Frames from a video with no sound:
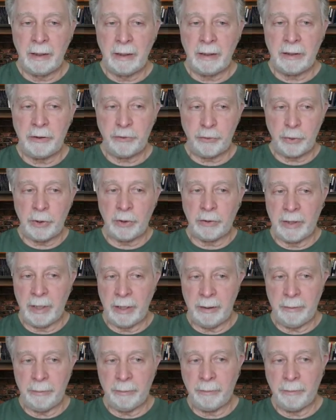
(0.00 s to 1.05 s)
his real
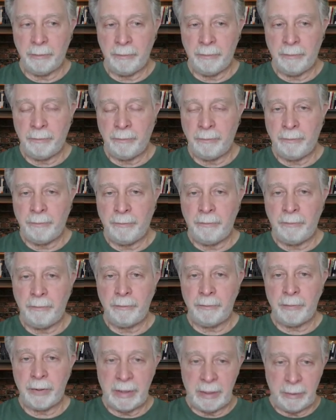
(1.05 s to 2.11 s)
name.
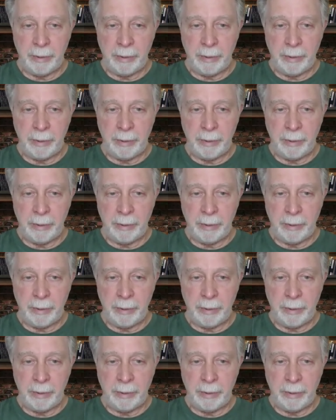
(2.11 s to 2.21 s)
but he